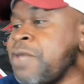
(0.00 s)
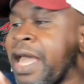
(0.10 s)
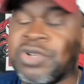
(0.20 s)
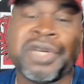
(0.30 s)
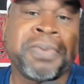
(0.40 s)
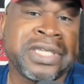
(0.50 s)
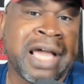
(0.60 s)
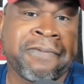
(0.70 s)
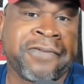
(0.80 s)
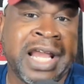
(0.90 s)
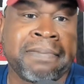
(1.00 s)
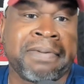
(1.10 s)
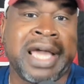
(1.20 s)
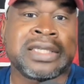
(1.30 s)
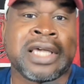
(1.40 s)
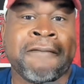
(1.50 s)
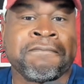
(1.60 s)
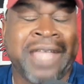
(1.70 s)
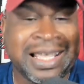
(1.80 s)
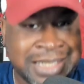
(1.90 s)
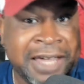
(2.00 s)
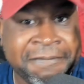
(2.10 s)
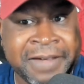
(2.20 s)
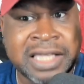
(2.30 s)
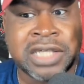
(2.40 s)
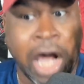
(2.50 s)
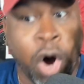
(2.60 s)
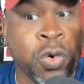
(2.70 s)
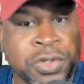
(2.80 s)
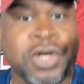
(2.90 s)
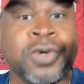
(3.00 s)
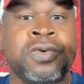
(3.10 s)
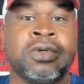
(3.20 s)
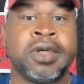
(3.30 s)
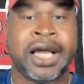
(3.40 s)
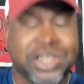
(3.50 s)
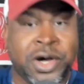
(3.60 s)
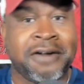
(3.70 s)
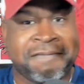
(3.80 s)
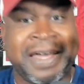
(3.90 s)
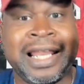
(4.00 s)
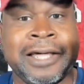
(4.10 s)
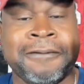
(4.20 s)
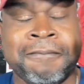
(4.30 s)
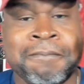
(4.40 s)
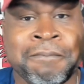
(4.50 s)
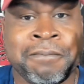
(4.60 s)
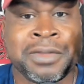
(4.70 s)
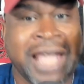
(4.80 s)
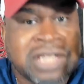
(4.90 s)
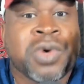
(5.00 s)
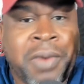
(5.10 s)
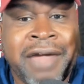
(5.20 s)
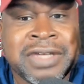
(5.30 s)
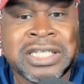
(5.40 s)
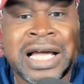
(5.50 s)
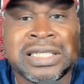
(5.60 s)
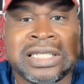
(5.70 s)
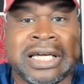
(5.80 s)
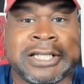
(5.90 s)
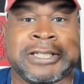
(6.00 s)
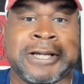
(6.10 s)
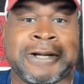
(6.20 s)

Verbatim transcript: And when she puts that frenetic pace, that defense on you, you're gonna feel it. That's what Raven Johnson does.